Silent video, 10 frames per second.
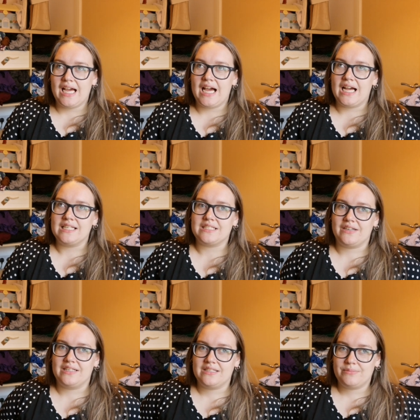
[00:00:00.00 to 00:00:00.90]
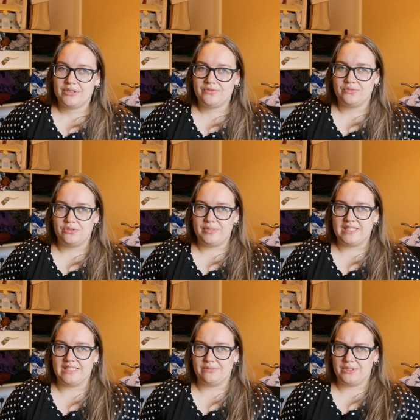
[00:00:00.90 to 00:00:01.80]
and I ended up buying 4
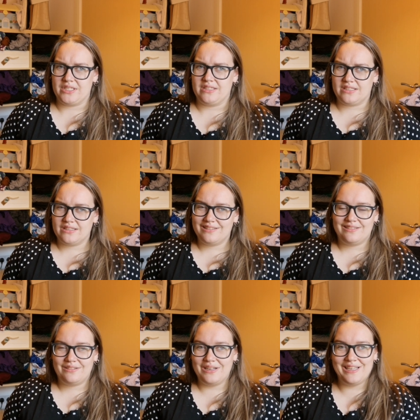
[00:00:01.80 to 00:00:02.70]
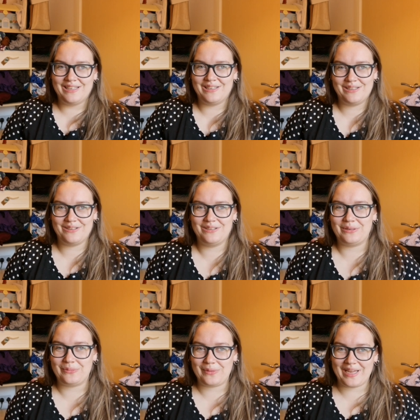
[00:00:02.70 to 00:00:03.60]
metres, which is
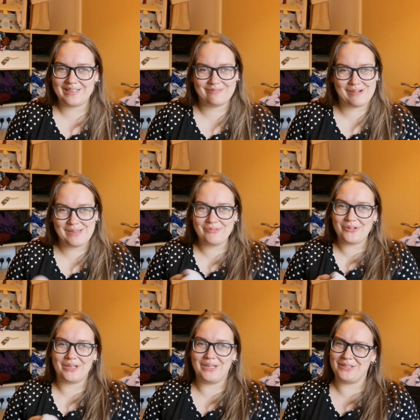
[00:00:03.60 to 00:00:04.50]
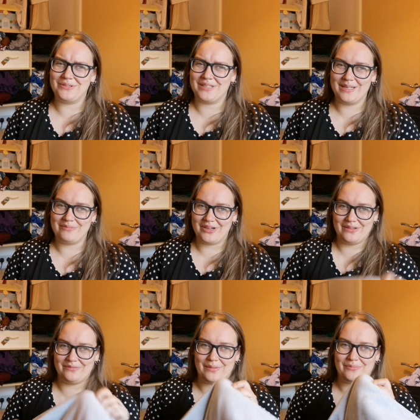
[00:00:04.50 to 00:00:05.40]
way more than I usually
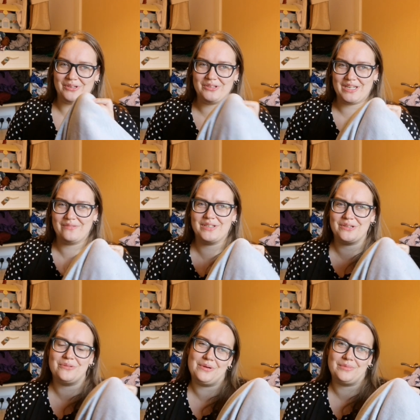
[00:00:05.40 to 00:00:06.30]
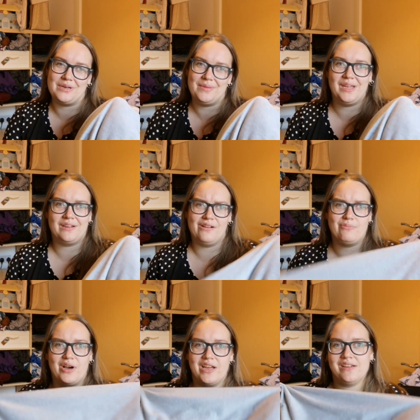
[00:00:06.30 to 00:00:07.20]
buy. Usually if I don't know what I'm gonna make,
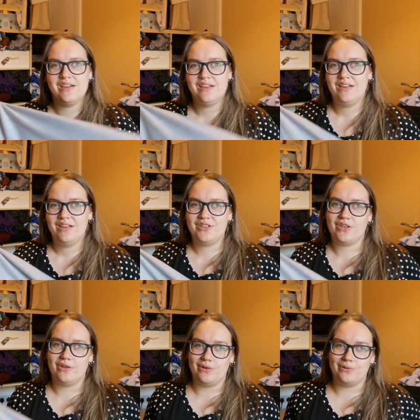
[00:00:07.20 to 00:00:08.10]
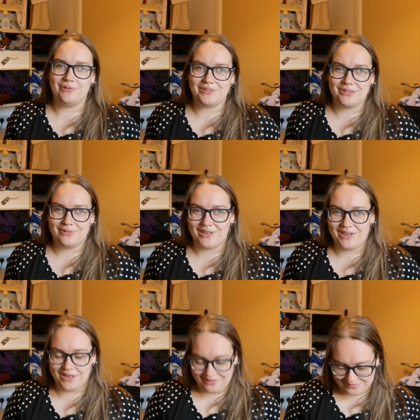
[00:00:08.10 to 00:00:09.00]
I'll buy 2 or
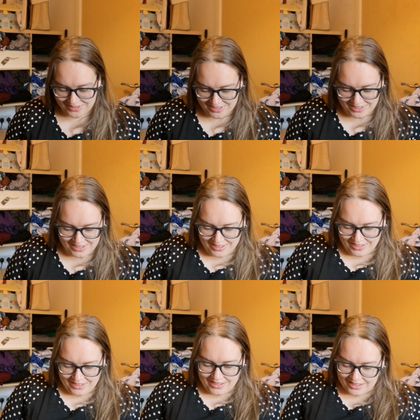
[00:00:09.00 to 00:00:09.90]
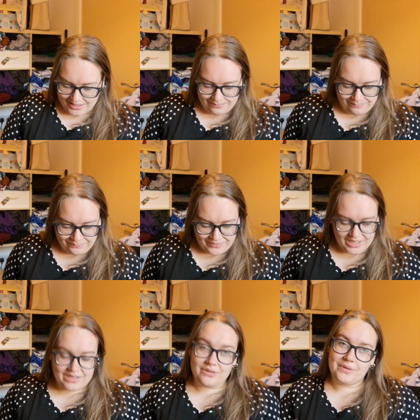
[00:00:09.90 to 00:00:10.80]
2.5.
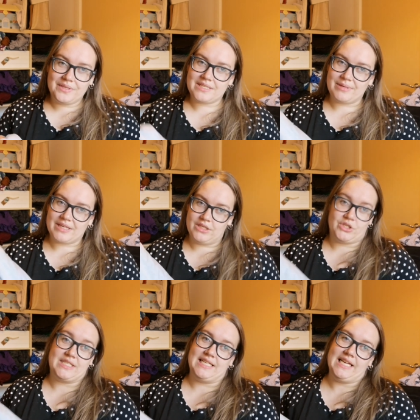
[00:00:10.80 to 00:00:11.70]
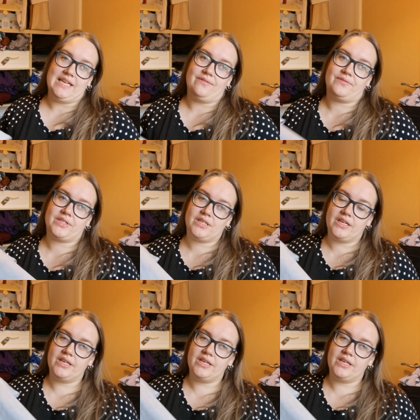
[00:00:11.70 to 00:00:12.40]
I knew I wanted to make a long sleeved